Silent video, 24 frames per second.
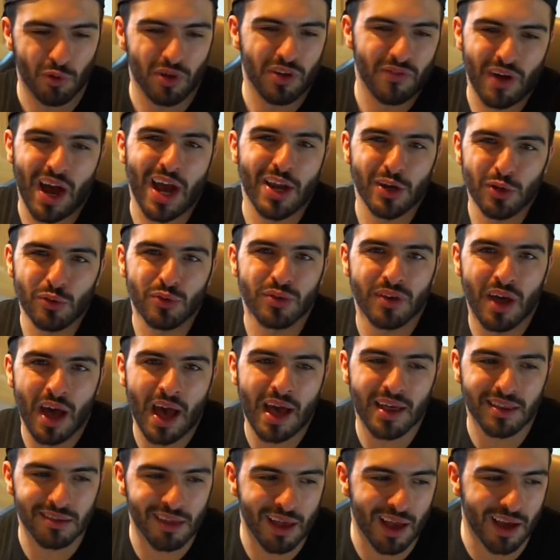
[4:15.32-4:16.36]
if I knew
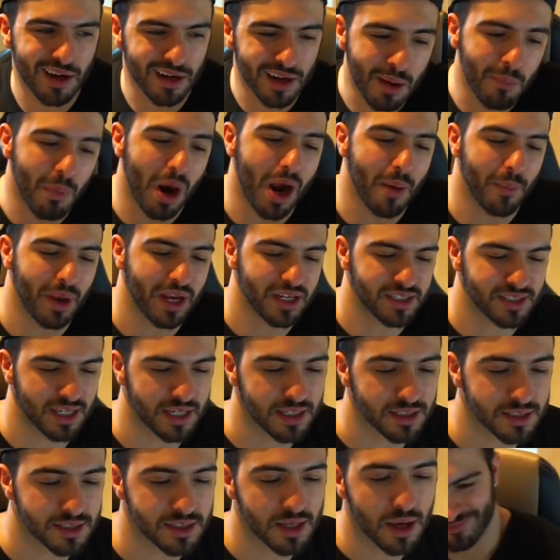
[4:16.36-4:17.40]
that, then it might make
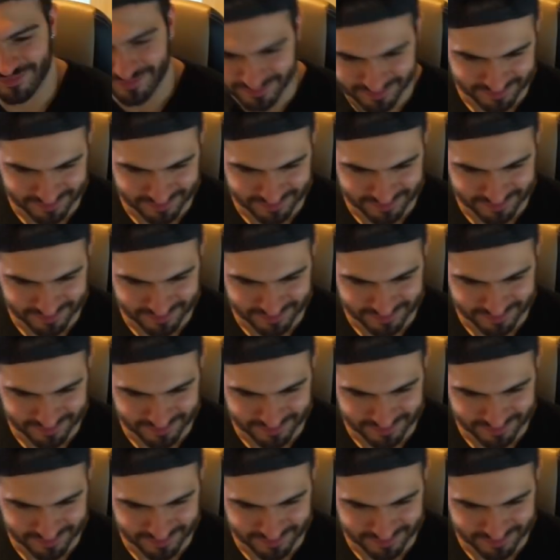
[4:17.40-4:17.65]
sense.